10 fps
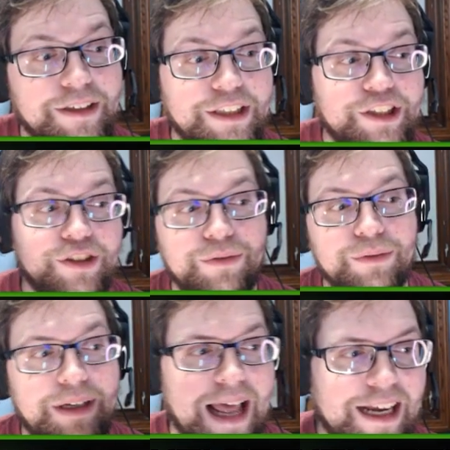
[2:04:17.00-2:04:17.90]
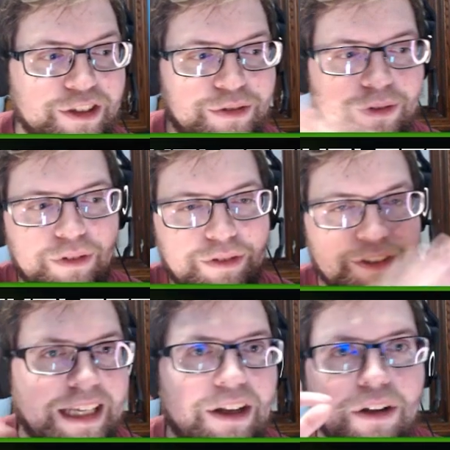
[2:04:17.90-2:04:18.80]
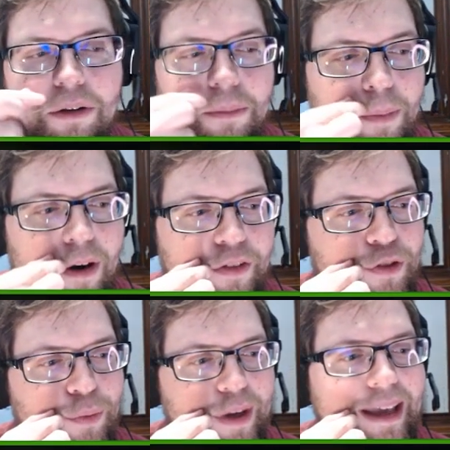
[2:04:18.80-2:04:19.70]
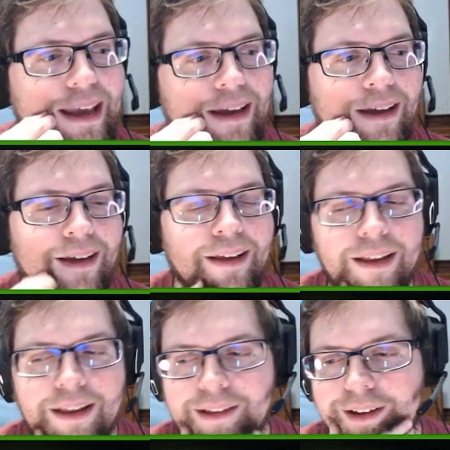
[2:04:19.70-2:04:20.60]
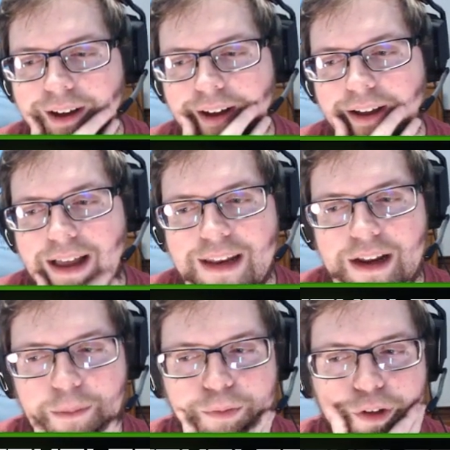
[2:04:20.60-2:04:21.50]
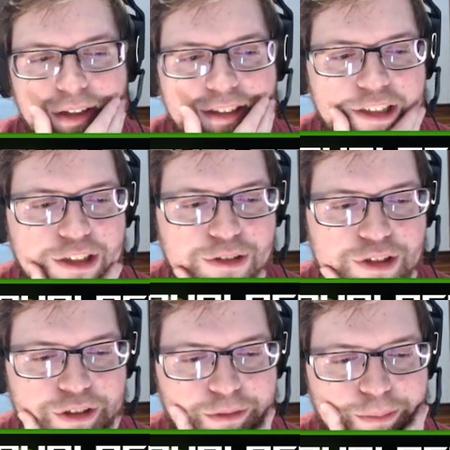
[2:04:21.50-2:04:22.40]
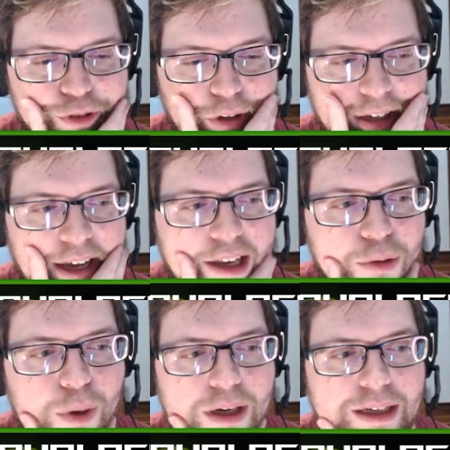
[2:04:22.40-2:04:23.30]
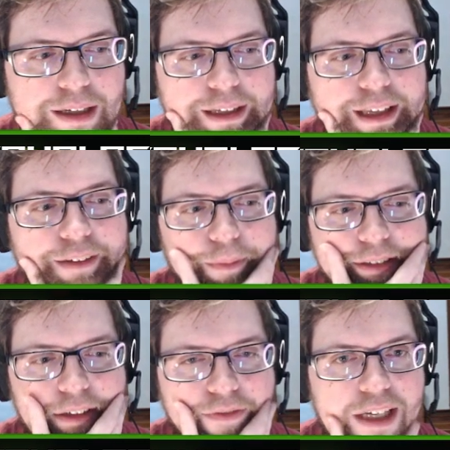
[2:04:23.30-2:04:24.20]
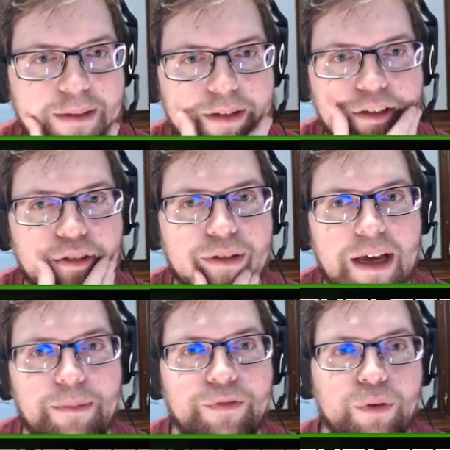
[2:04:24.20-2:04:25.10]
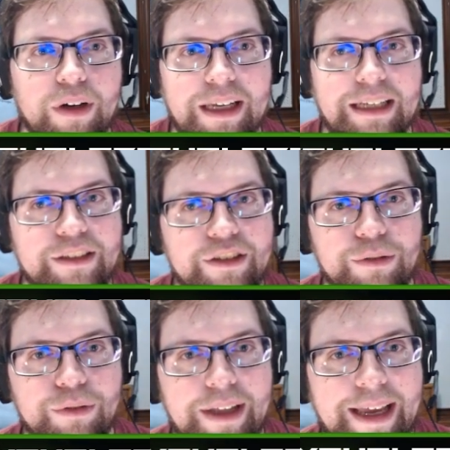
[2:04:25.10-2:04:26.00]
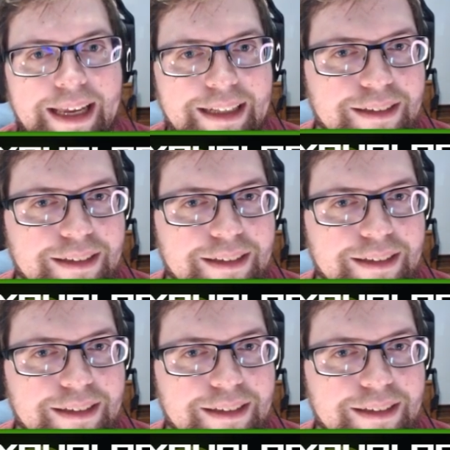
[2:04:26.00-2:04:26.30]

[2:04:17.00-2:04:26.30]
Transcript: into an actual single part 3 and upload it to YouTube. So I kind of want to give myself time to do that before it gets too late.